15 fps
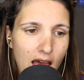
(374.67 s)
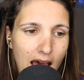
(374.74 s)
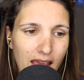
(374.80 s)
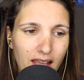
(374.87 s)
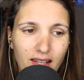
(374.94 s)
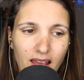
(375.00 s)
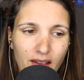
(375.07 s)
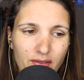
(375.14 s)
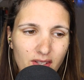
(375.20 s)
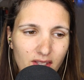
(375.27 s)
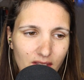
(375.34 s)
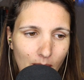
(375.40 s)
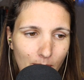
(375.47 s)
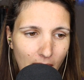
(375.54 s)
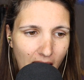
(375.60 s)
I left
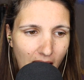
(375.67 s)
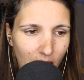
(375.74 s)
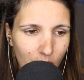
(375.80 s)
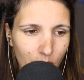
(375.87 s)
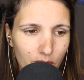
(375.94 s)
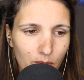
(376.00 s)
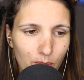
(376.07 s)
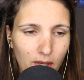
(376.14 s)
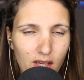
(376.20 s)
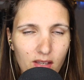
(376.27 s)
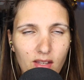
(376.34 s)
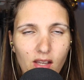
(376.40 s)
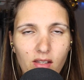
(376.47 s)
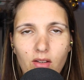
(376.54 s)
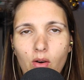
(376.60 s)
some out
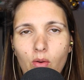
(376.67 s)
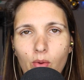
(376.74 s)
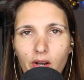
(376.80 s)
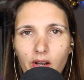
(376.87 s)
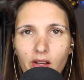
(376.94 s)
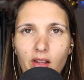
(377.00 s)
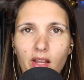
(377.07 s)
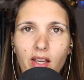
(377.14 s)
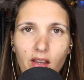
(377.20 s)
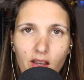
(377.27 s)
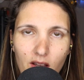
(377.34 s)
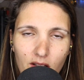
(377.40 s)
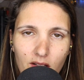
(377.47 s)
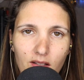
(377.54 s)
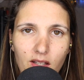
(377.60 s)
because I don't want to
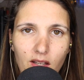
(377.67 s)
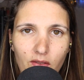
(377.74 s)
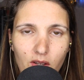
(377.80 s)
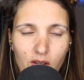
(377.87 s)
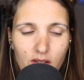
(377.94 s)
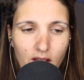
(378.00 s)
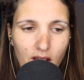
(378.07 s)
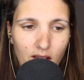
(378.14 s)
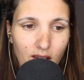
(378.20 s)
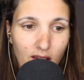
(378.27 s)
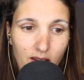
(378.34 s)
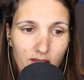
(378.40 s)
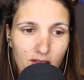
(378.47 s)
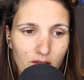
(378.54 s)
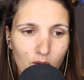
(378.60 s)
give you
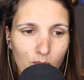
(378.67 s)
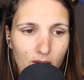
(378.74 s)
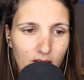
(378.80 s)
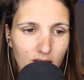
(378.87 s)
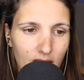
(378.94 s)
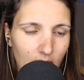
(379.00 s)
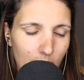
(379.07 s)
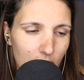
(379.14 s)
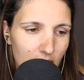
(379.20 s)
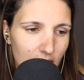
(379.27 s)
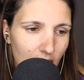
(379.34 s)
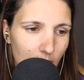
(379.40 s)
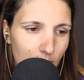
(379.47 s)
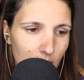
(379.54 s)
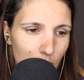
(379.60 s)
guys too many
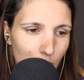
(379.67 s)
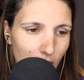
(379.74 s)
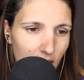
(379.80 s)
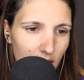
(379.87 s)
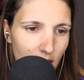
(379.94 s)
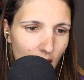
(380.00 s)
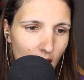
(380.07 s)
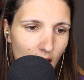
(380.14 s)
timestamps, but